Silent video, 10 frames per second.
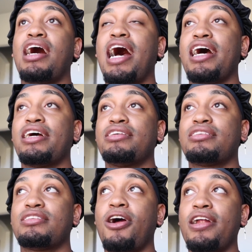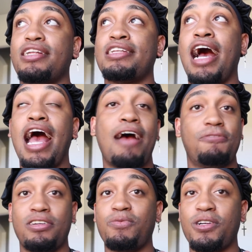I started not
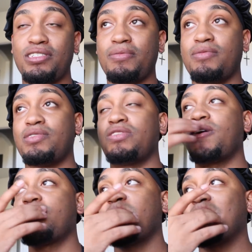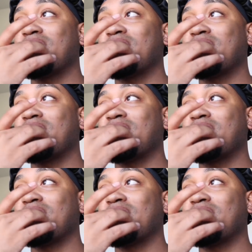having any more symptoms on Thursday.